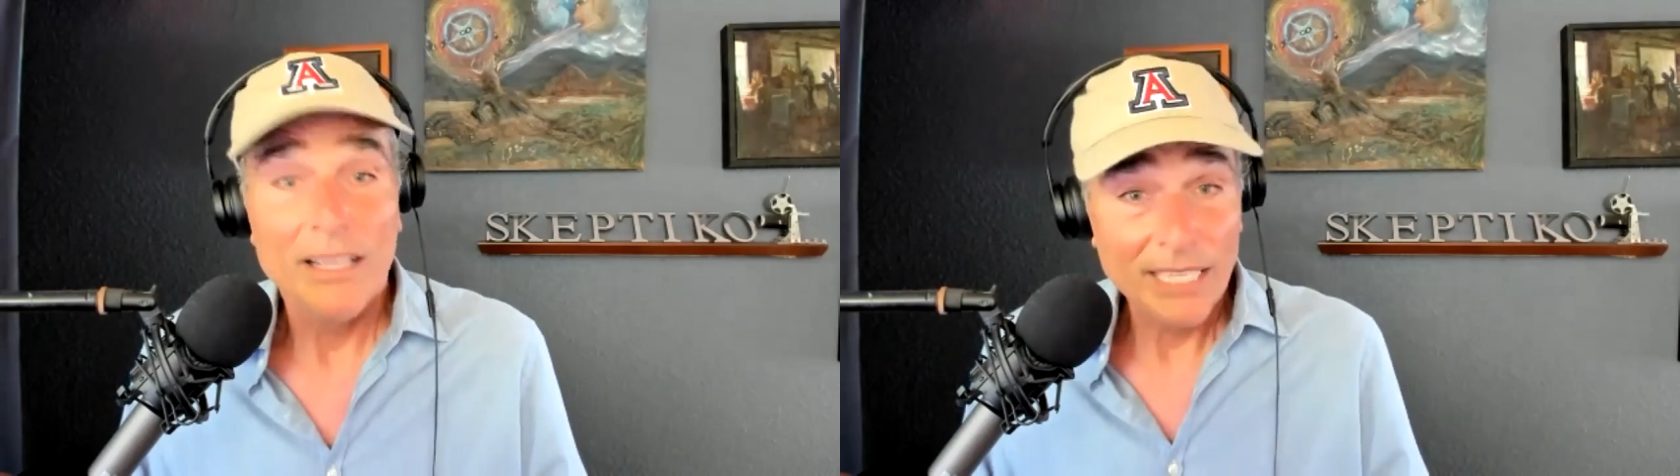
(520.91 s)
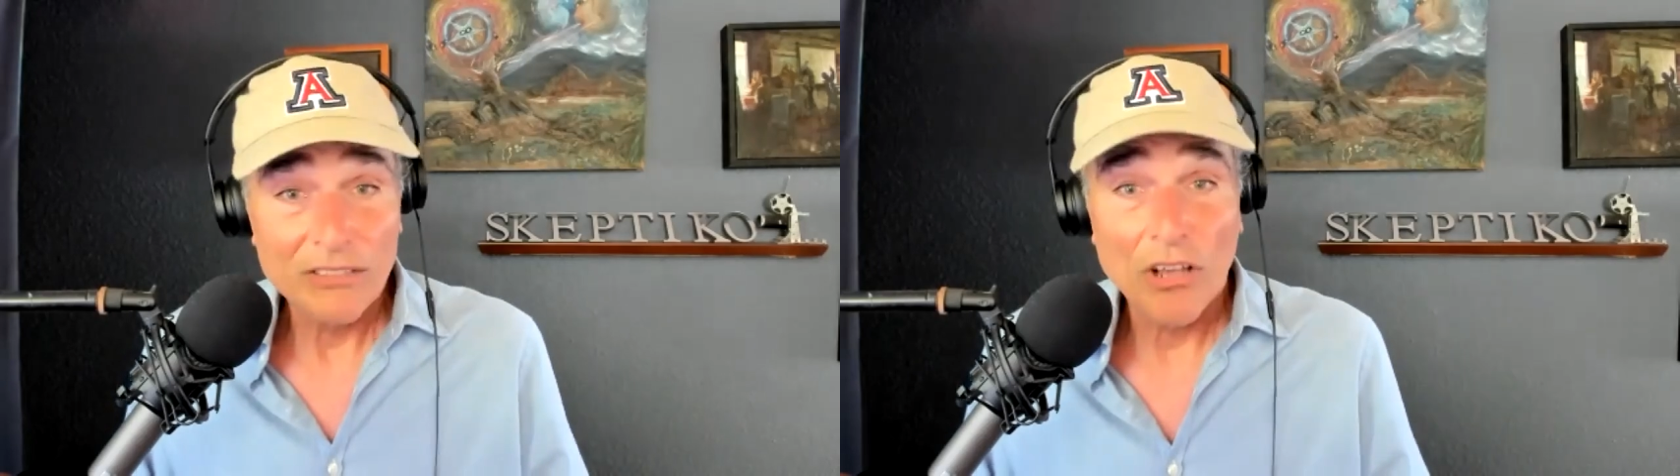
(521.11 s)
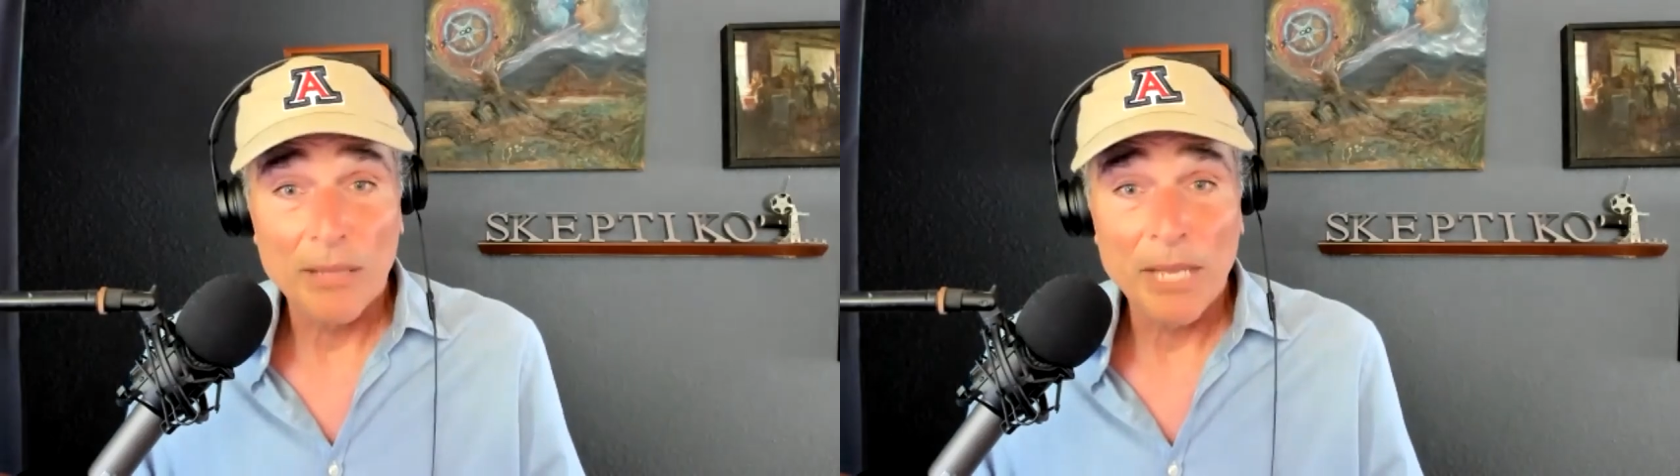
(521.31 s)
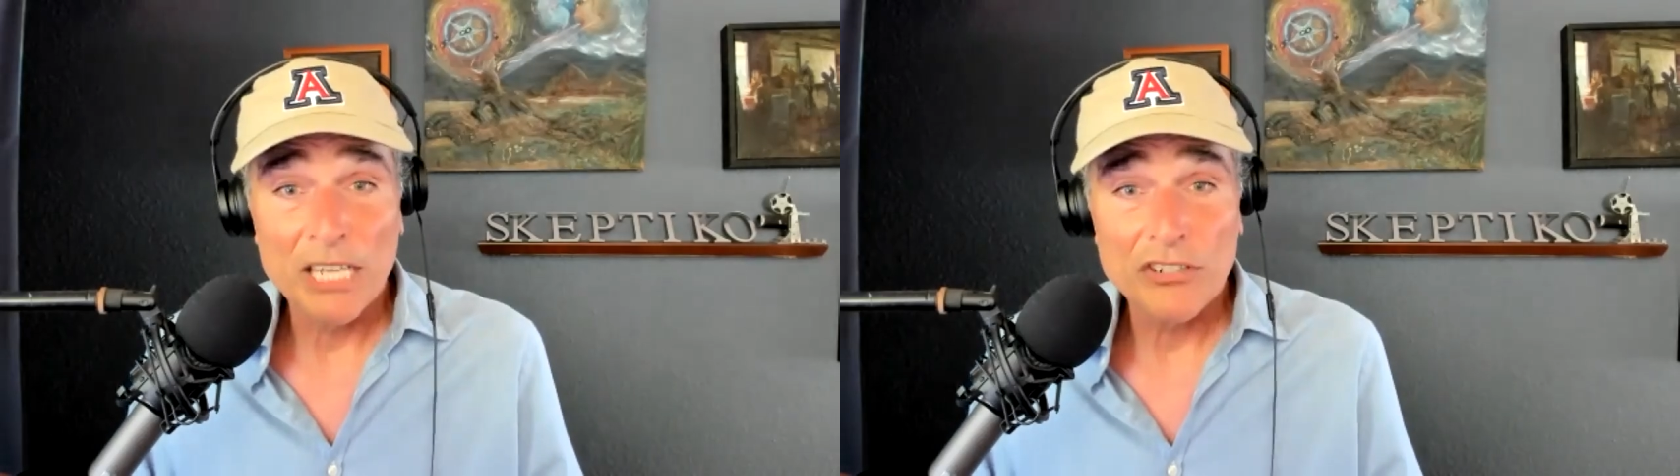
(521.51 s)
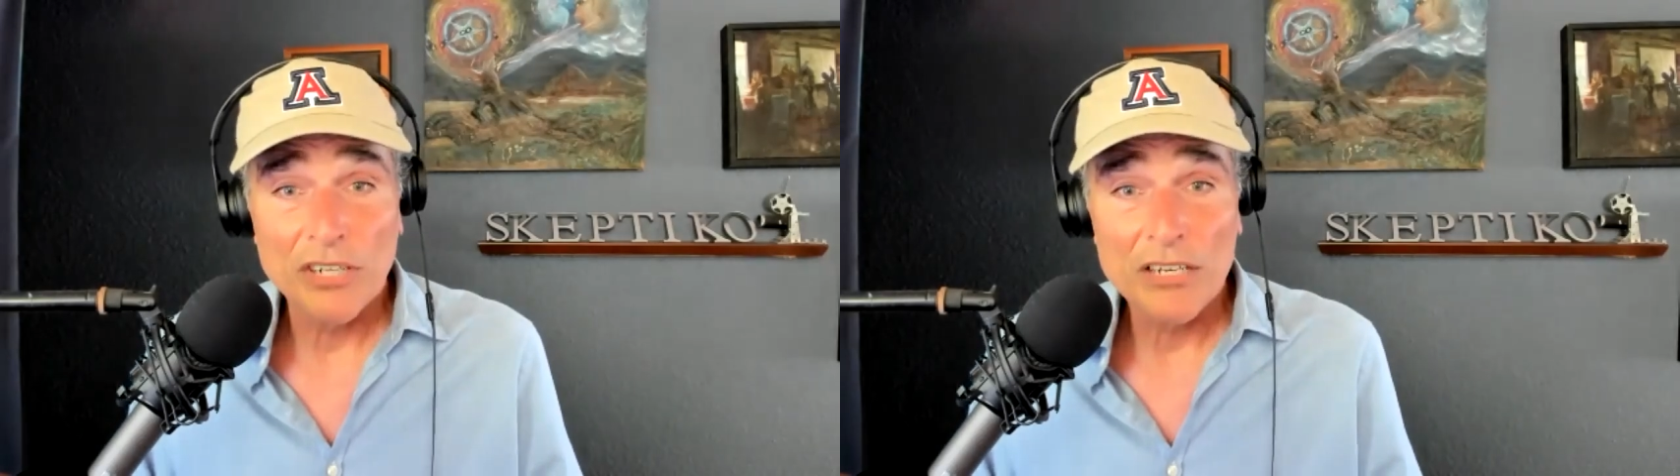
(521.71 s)
That's all
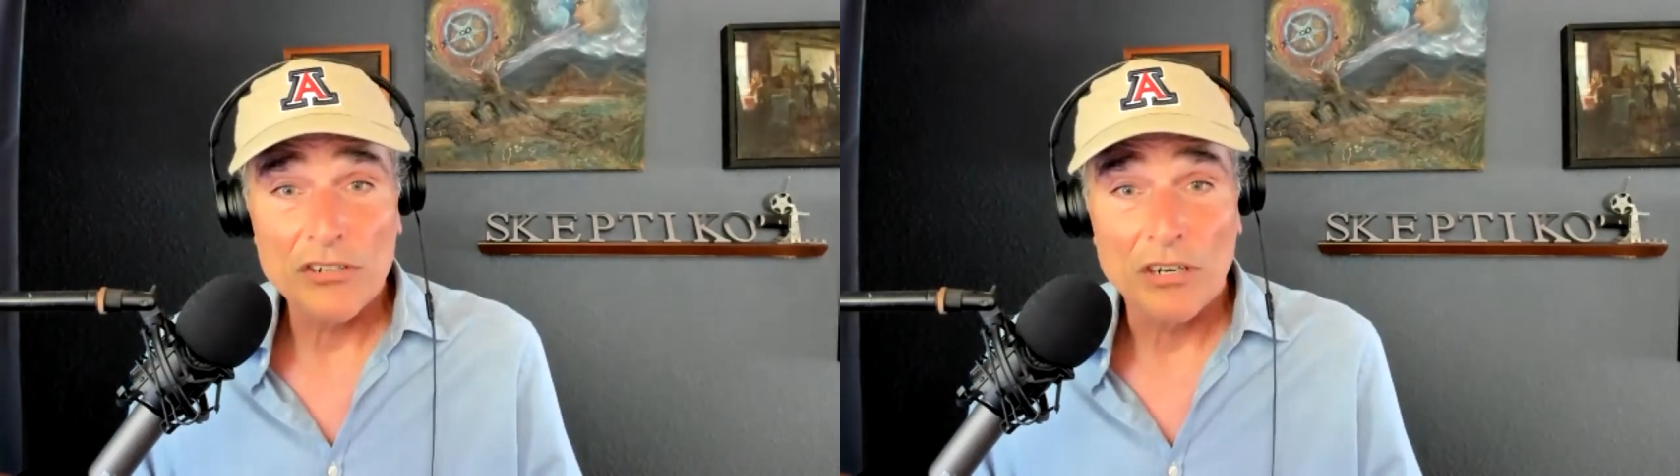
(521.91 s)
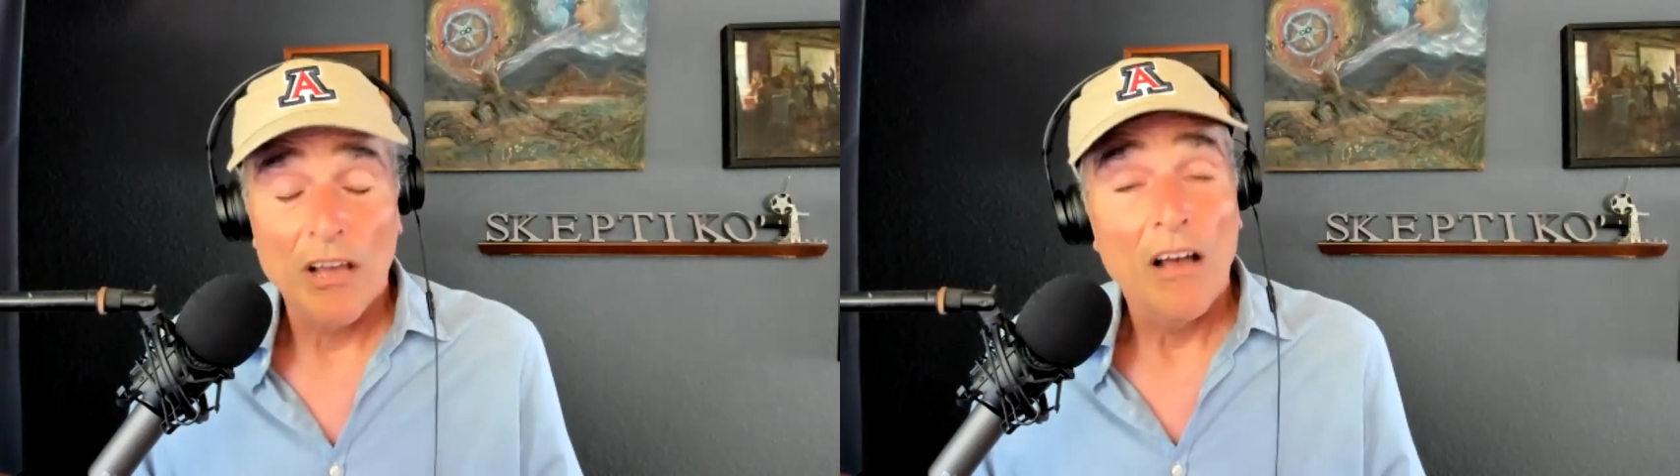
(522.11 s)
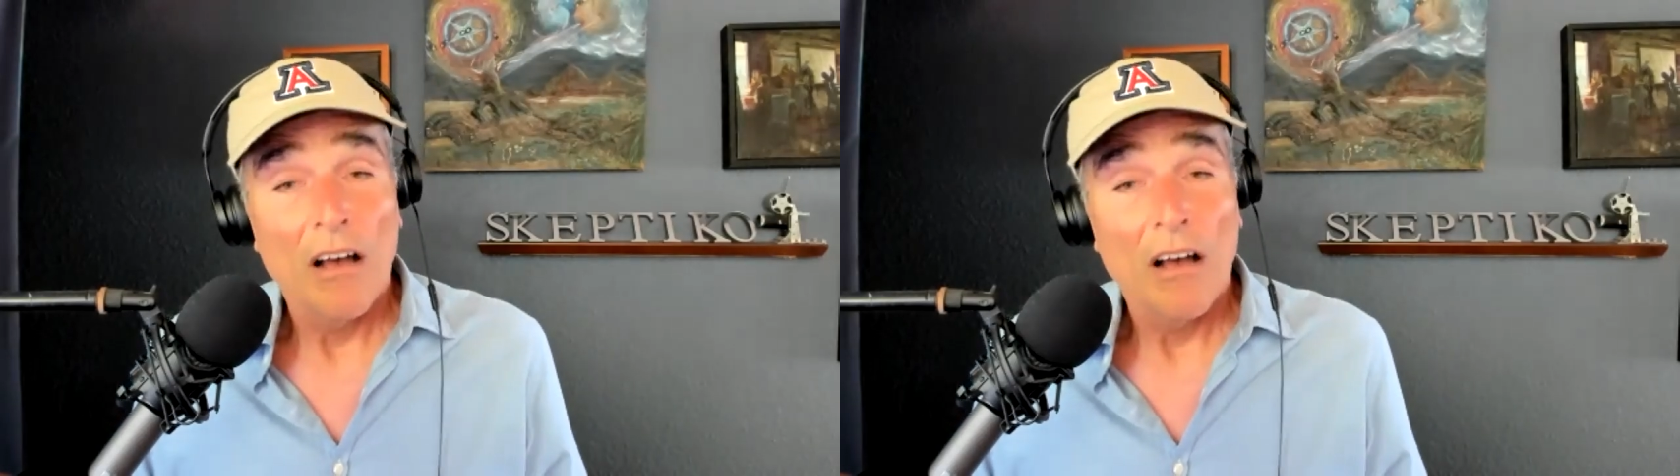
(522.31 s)
imagination.